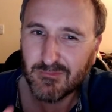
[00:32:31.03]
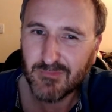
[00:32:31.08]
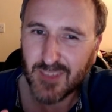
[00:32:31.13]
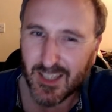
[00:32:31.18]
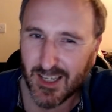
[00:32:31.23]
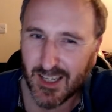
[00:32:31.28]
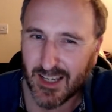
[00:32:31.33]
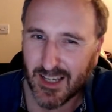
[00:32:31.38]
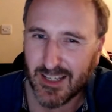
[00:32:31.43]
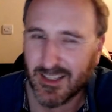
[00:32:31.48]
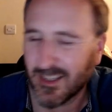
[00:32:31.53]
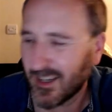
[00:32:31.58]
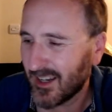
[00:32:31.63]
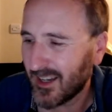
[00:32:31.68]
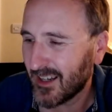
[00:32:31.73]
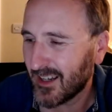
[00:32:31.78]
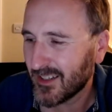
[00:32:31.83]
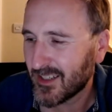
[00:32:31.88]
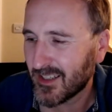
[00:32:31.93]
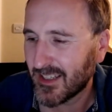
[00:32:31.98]
I
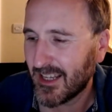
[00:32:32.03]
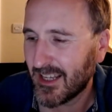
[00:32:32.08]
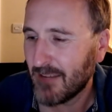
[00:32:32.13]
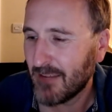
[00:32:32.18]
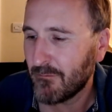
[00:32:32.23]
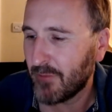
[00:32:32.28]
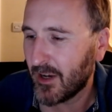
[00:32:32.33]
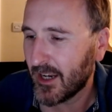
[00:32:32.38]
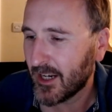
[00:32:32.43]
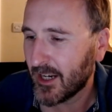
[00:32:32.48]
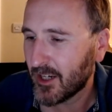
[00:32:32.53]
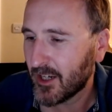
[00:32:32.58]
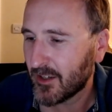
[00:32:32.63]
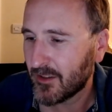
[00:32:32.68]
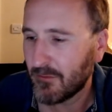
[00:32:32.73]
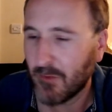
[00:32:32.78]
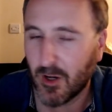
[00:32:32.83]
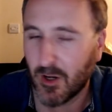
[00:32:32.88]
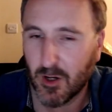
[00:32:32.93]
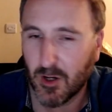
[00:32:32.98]
can't just keep buying
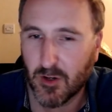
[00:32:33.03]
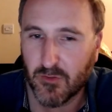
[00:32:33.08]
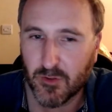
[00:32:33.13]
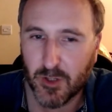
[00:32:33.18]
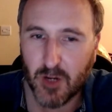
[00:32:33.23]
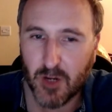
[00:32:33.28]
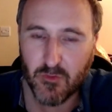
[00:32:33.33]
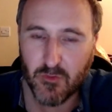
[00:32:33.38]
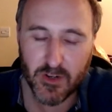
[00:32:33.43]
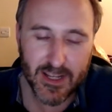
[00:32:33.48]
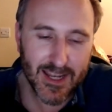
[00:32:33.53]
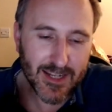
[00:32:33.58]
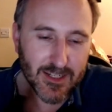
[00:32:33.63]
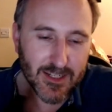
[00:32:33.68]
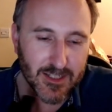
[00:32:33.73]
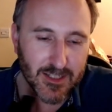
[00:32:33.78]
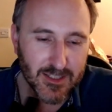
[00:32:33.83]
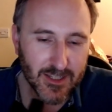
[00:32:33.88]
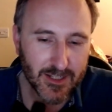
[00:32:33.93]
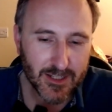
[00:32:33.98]
them over and over again.
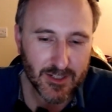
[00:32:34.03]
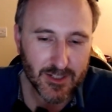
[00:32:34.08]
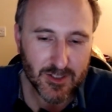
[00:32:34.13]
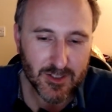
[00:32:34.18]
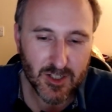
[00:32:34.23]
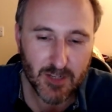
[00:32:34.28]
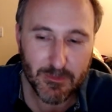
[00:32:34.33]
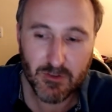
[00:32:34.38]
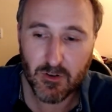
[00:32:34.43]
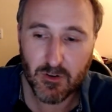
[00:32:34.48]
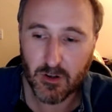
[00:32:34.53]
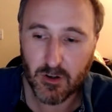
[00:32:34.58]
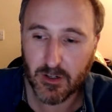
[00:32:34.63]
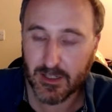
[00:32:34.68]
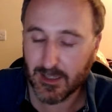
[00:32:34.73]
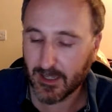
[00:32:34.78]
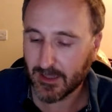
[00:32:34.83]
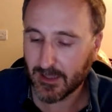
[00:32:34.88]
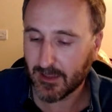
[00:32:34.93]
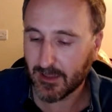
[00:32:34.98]
It's like, don't get me wrong, and
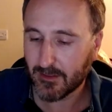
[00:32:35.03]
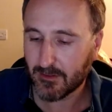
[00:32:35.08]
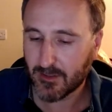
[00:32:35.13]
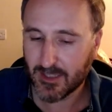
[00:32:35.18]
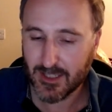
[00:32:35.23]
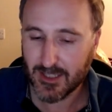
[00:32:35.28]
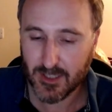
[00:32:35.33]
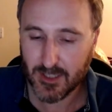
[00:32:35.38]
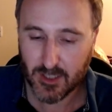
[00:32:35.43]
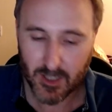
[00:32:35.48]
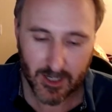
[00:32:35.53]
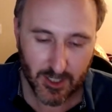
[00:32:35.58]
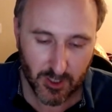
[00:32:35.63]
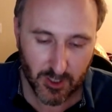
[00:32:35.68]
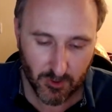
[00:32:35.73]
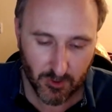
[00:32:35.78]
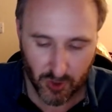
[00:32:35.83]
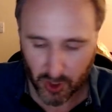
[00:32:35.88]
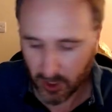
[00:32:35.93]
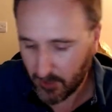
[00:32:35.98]
like since starting
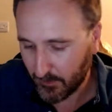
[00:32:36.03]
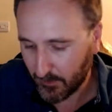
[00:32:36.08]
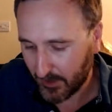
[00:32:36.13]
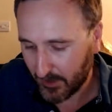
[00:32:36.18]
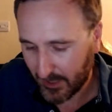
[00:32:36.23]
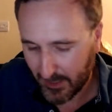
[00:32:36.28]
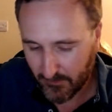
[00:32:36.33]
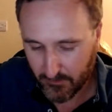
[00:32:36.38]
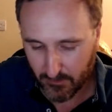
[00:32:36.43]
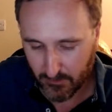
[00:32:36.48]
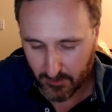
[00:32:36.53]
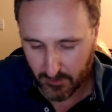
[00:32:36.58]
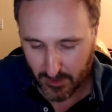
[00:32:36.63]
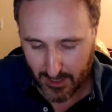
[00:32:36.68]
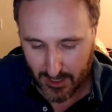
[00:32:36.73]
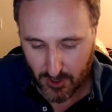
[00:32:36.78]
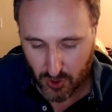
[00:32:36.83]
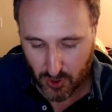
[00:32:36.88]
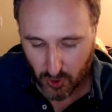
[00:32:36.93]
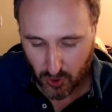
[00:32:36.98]
YouTube, I've
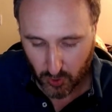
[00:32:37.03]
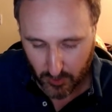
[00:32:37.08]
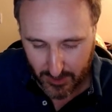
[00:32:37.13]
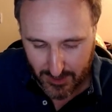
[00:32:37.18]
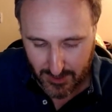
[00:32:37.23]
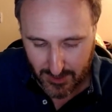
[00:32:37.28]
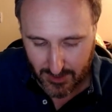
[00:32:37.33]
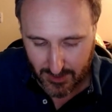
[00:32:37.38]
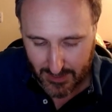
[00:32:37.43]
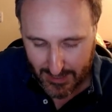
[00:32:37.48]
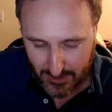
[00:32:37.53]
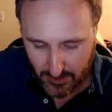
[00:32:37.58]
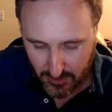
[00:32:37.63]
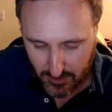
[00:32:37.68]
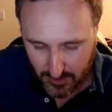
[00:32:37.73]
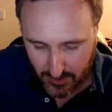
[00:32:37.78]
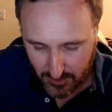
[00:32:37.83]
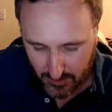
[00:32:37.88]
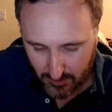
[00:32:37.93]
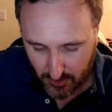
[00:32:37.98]
enjoyed that
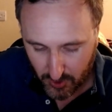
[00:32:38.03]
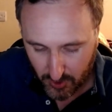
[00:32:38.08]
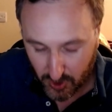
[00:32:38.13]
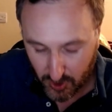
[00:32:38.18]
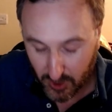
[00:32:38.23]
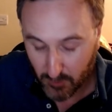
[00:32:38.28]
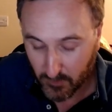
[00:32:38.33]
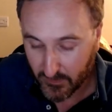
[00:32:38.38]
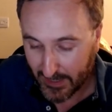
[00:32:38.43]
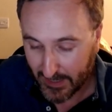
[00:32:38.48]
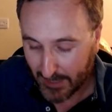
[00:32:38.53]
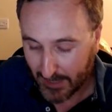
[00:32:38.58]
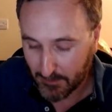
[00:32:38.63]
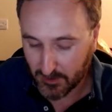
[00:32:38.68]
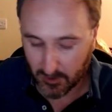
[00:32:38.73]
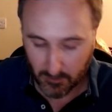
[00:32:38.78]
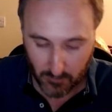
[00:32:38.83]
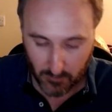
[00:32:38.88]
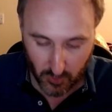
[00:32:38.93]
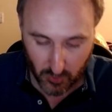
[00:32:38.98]
genre of games a
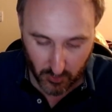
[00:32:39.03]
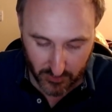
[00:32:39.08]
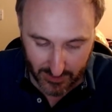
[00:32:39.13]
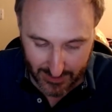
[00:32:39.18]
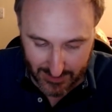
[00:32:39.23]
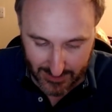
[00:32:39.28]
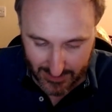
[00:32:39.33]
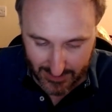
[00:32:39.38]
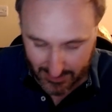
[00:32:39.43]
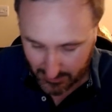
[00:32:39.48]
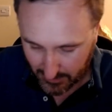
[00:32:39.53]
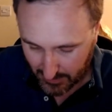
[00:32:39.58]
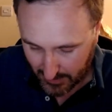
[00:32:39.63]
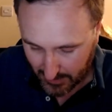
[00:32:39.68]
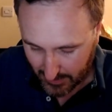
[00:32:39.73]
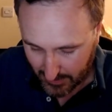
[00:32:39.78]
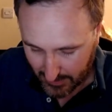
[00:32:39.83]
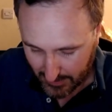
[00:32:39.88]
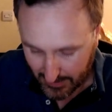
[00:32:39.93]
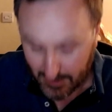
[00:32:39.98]
lot more than I did
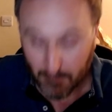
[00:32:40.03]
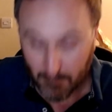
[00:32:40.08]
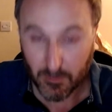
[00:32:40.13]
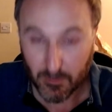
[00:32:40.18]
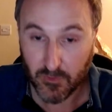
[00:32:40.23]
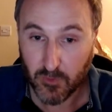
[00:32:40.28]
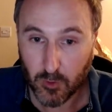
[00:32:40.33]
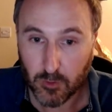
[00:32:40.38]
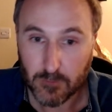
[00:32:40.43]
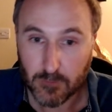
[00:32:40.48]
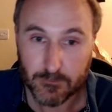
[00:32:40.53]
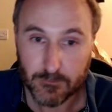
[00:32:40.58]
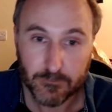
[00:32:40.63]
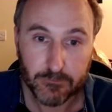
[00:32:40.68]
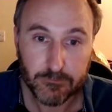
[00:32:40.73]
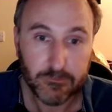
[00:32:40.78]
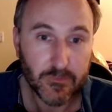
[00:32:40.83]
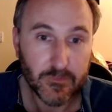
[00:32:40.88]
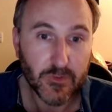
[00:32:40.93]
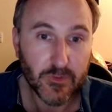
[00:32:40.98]
before.
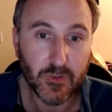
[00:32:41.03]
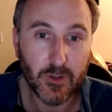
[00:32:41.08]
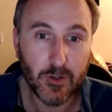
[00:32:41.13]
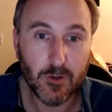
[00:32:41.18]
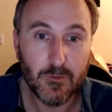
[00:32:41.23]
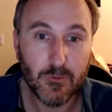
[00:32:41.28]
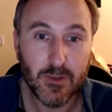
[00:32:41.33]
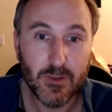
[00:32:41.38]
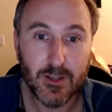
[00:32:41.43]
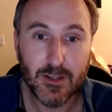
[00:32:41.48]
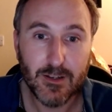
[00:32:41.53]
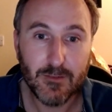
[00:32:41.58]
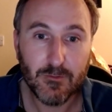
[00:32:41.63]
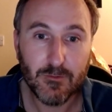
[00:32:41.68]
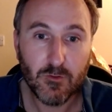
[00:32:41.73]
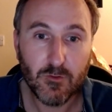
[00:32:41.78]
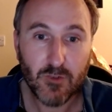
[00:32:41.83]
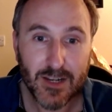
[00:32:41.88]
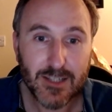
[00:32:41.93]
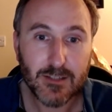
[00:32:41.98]
So
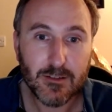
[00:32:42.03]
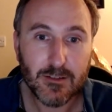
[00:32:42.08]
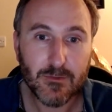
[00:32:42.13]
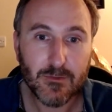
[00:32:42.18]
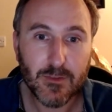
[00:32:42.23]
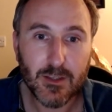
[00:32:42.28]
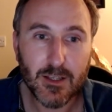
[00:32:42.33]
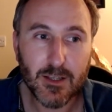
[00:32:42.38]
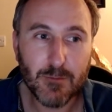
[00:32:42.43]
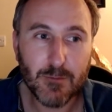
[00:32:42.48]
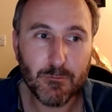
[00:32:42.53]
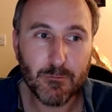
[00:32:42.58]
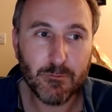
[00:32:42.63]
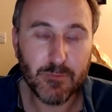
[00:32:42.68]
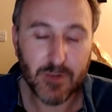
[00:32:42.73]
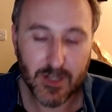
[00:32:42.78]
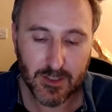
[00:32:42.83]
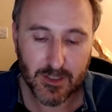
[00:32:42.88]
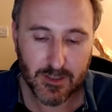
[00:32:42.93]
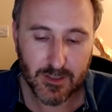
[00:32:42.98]
great,
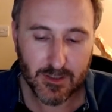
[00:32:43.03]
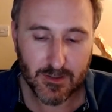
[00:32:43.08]
but